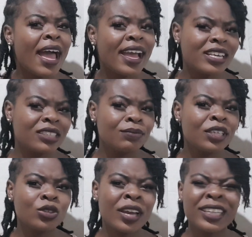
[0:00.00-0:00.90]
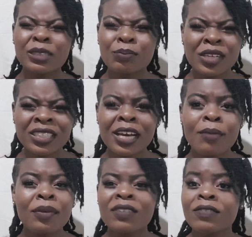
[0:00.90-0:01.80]
and it makes your hair split
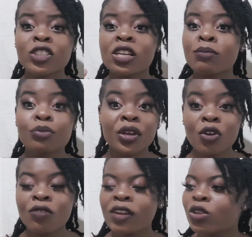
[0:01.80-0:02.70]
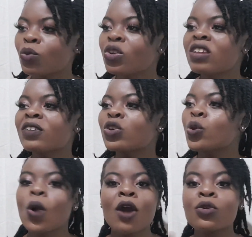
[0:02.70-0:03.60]
up and eventually break off. Like you won't even
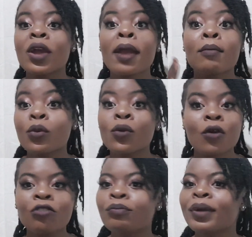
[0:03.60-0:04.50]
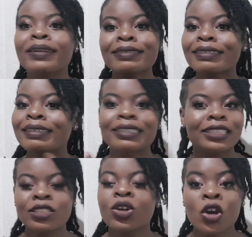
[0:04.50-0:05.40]
know how your hair broke off, but it's
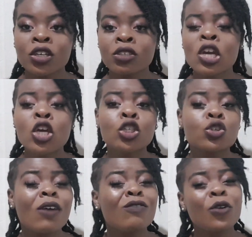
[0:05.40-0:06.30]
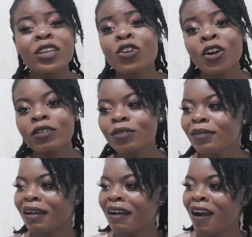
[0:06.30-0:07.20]
just the cotton. So avoid
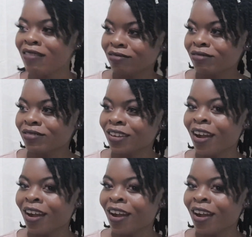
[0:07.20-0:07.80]
cotton.